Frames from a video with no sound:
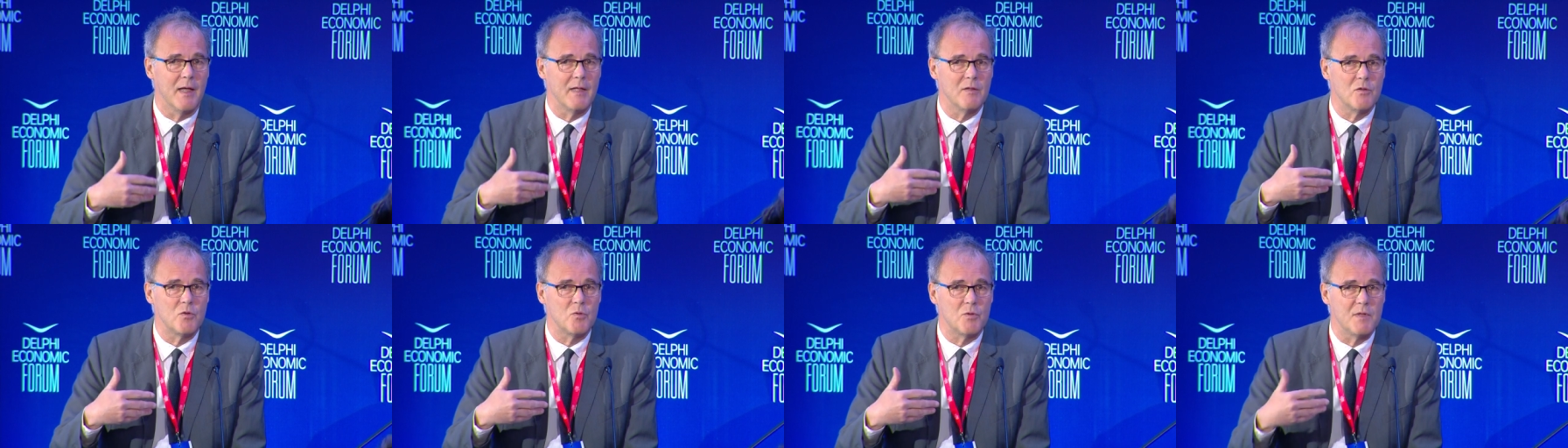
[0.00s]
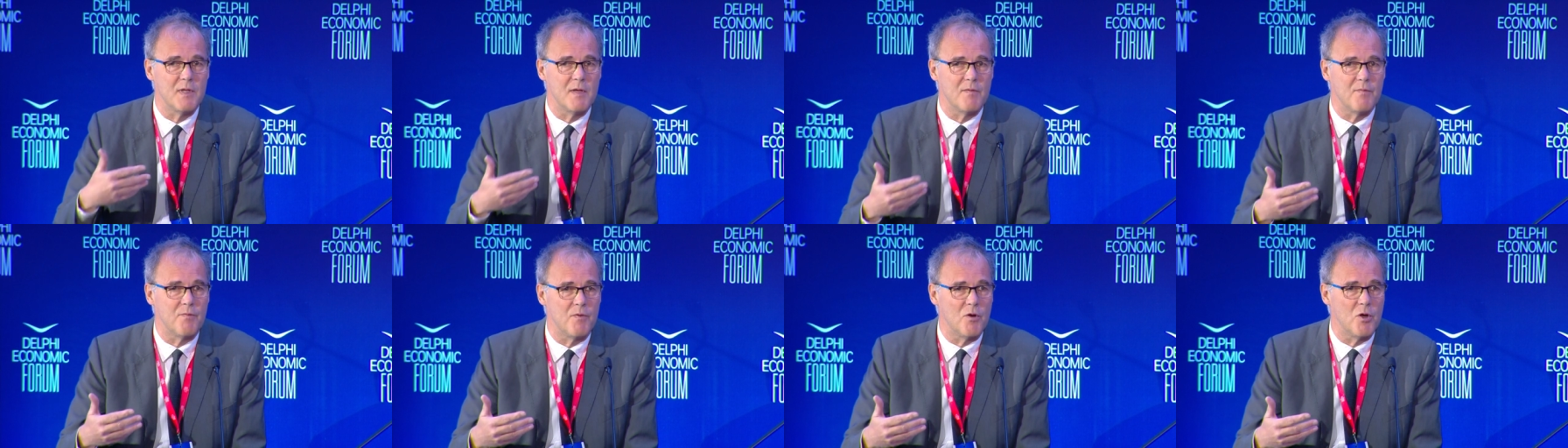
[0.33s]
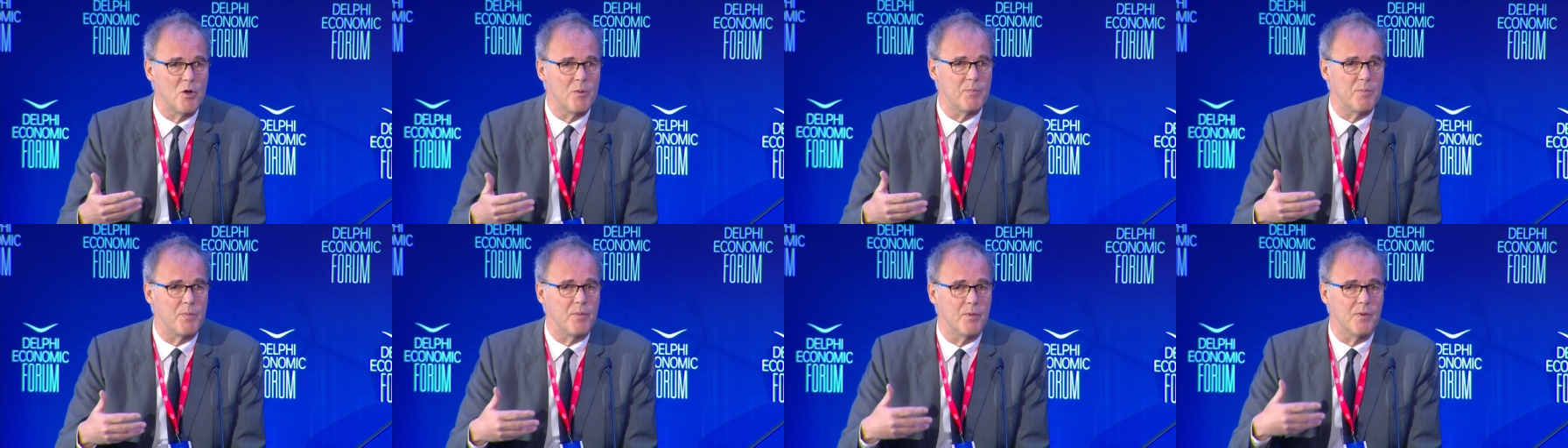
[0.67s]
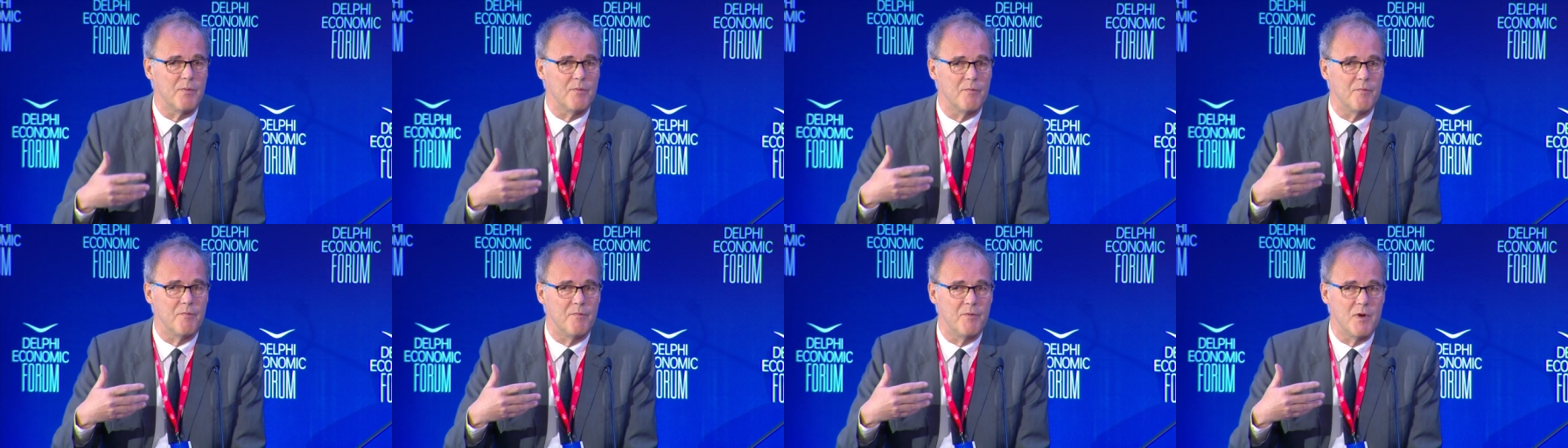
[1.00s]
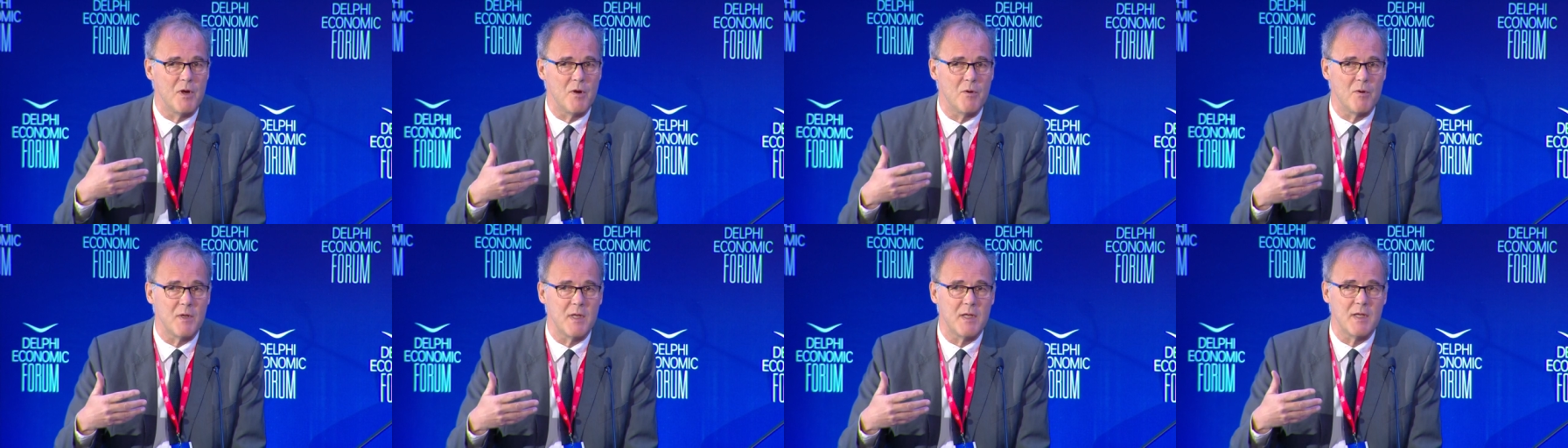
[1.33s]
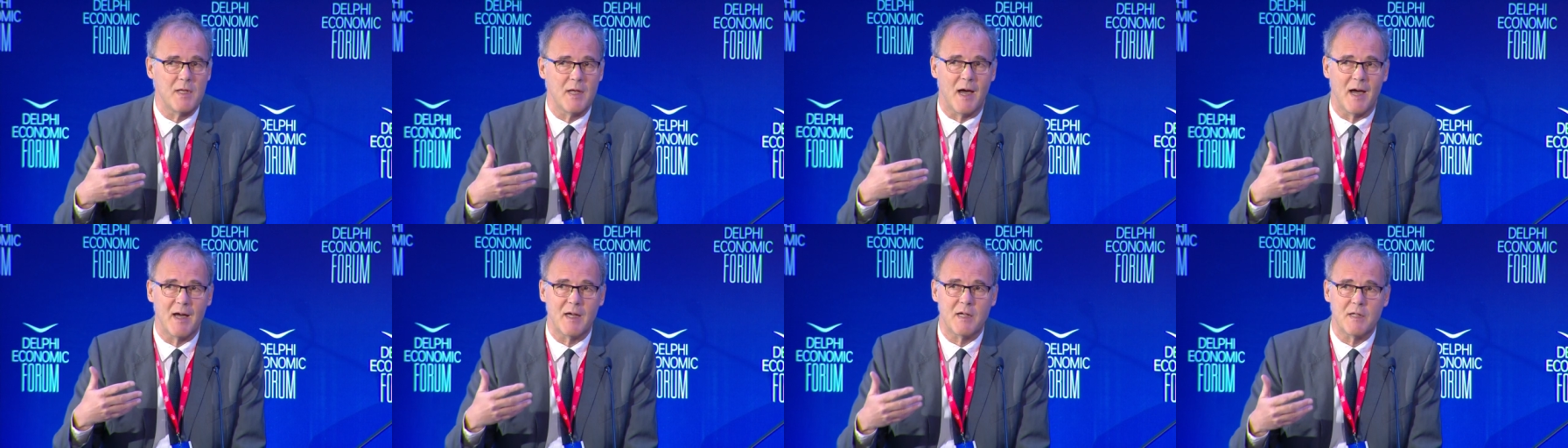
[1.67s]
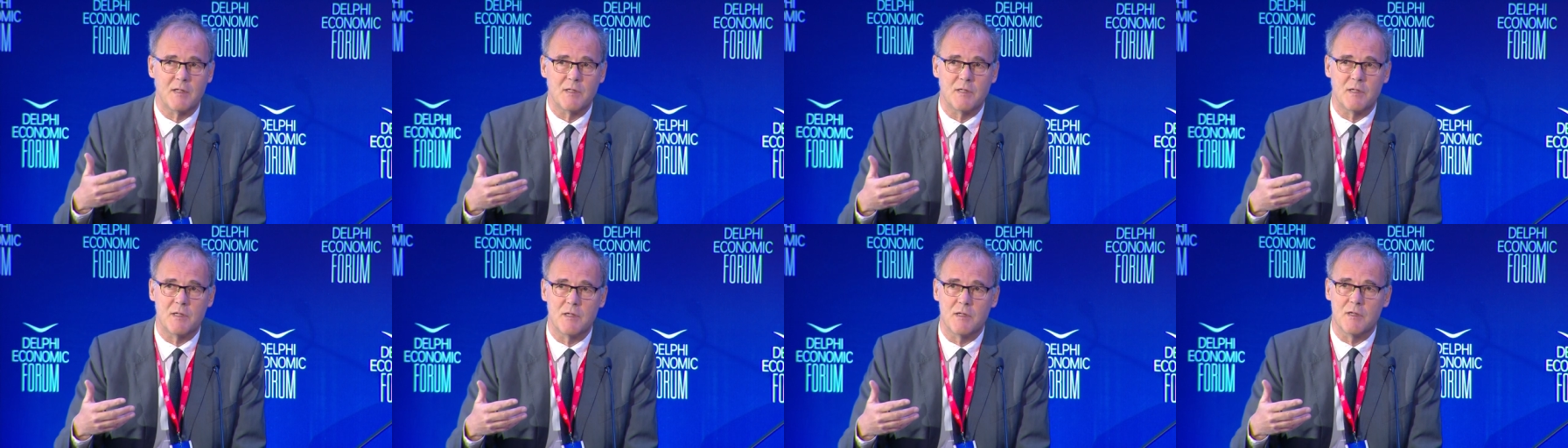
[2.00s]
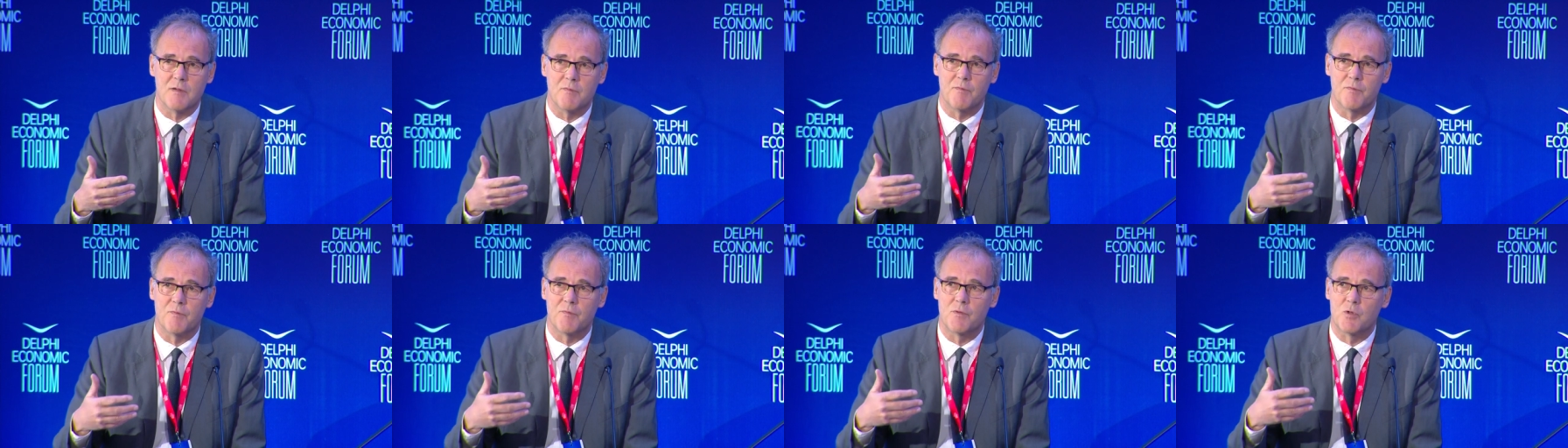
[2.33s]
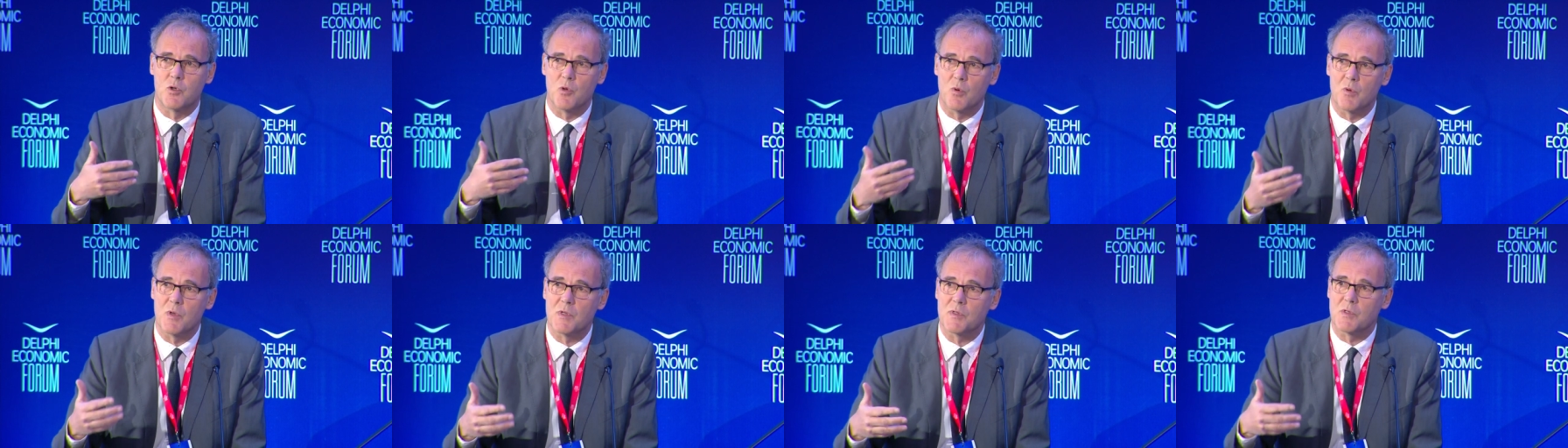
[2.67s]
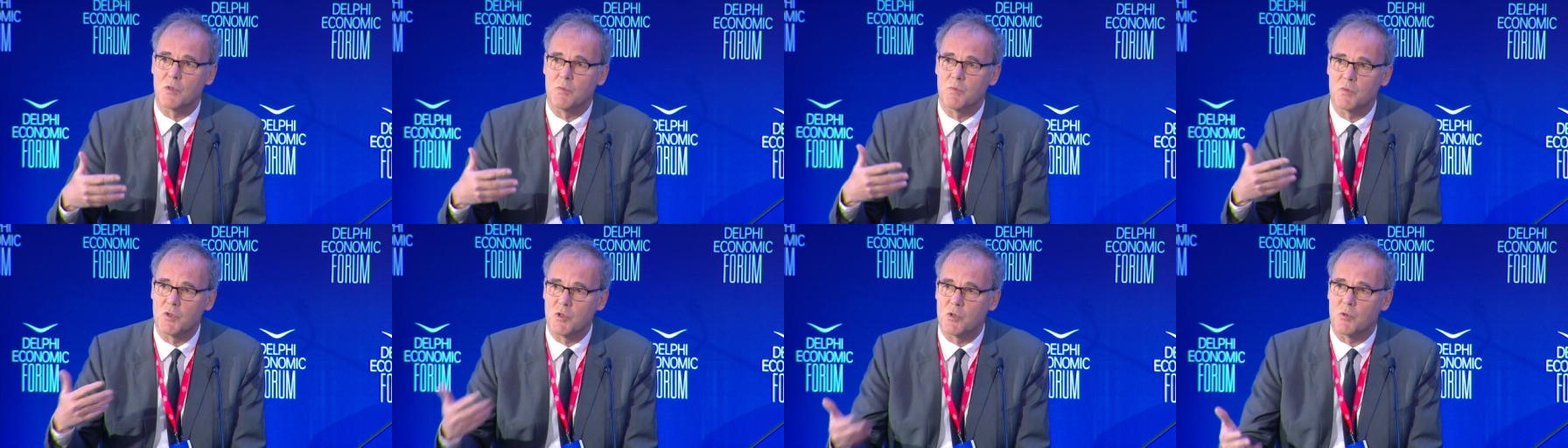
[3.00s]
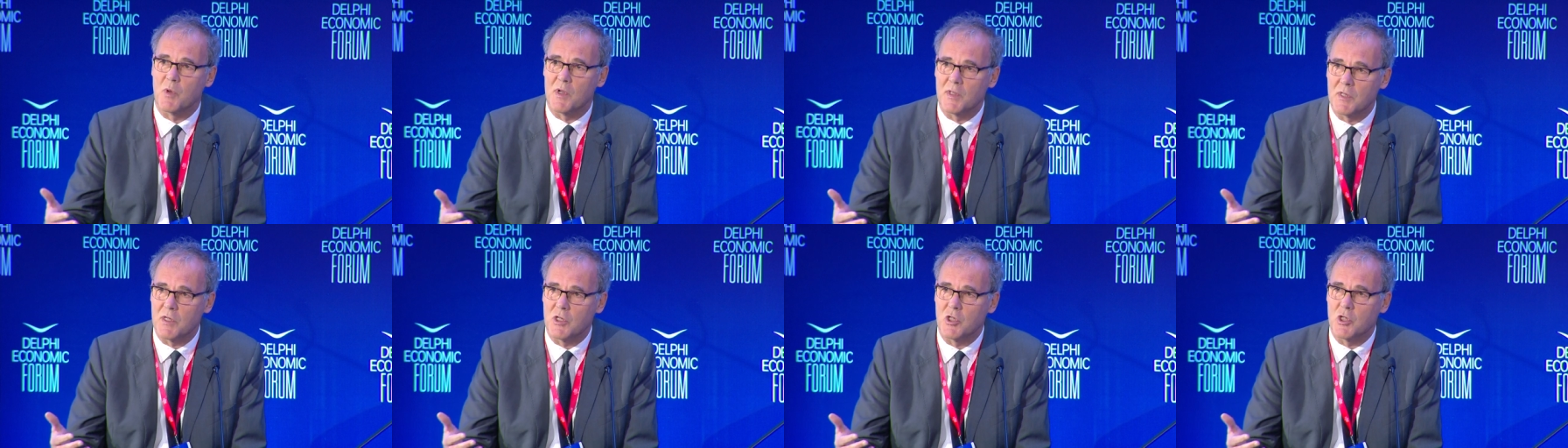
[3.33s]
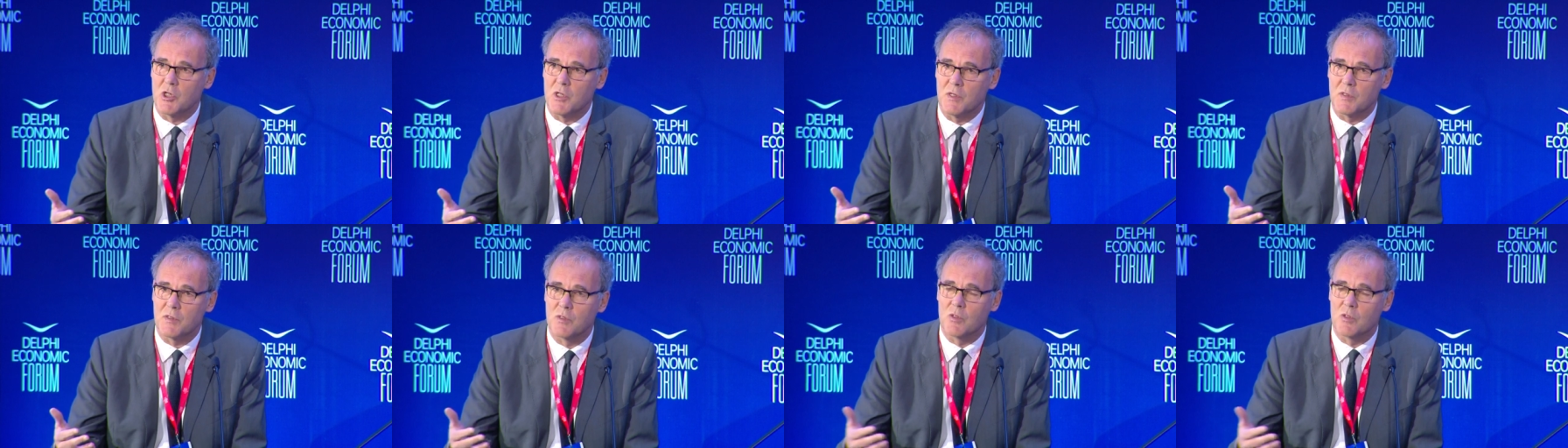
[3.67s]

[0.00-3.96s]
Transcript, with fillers: and to develop very active tourism strategy.